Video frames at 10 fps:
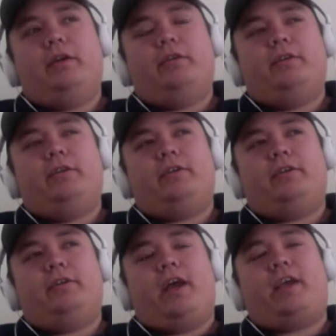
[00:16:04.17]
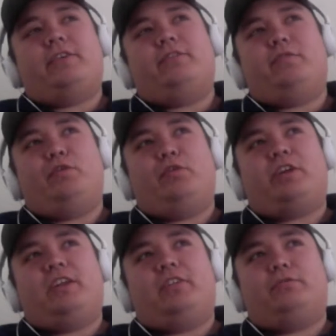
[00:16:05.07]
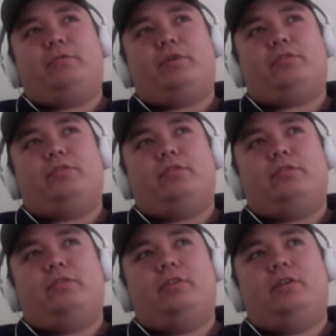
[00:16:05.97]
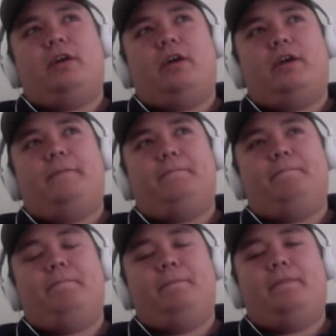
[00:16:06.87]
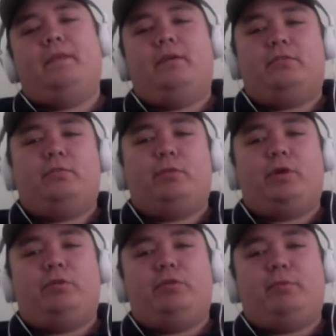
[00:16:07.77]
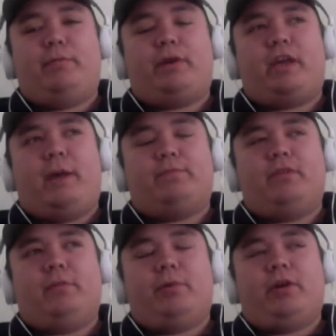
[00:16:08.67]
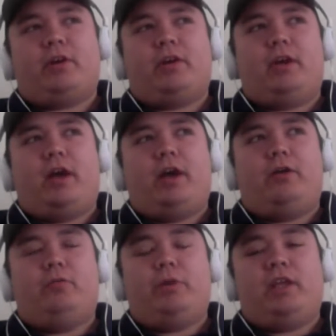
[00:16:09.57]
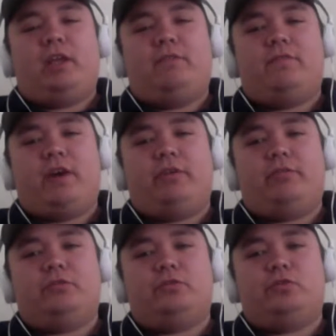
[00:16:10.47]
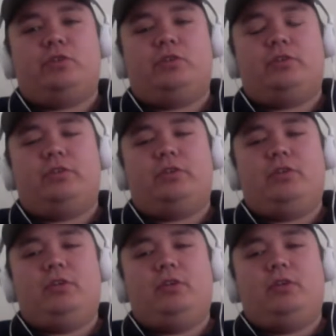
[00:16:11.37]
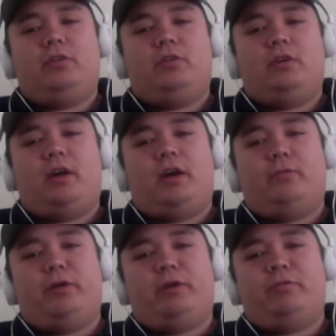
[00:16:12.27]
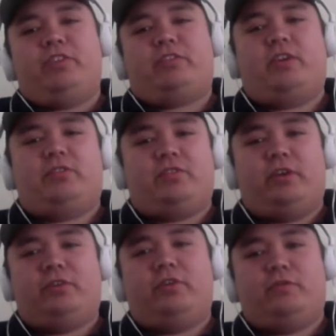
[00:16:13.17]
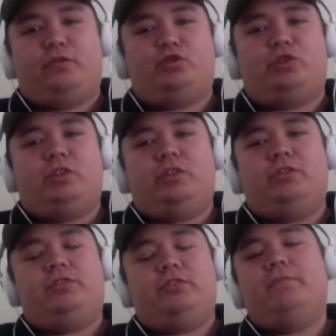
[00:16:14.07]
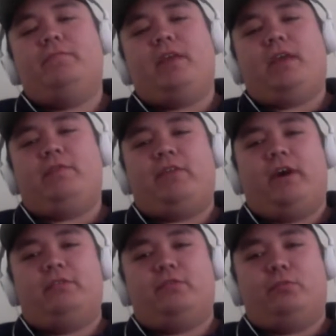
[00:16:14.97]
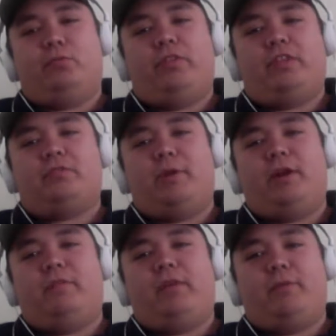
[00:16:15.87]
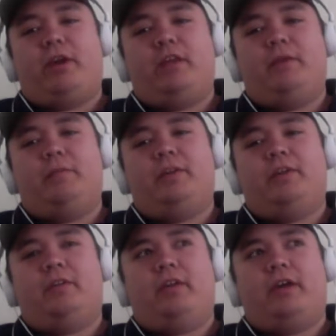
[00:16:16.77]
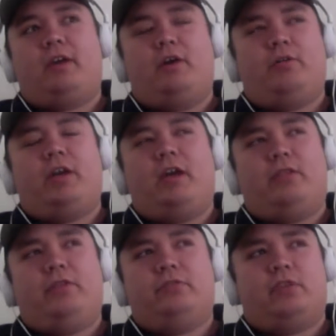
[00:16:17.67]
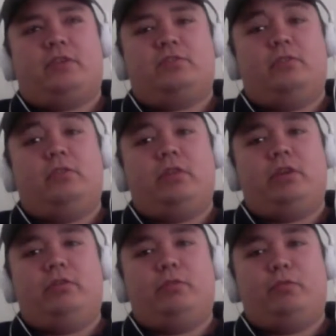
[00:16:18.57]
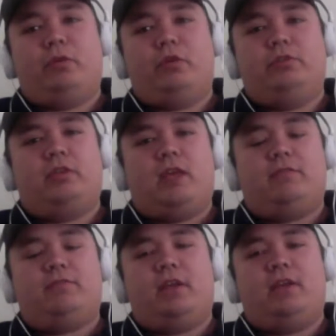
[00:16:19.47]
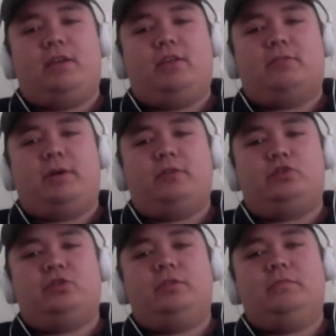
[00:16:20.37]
Now, I guess if you look at it this way too, um, so you remember Captain America, how when he found his shield, when he was like testing out the different shields, he finds the one that's made out of vibranium, and they're like, "Oh yeah, there's like so little in the world, you can't find it this much."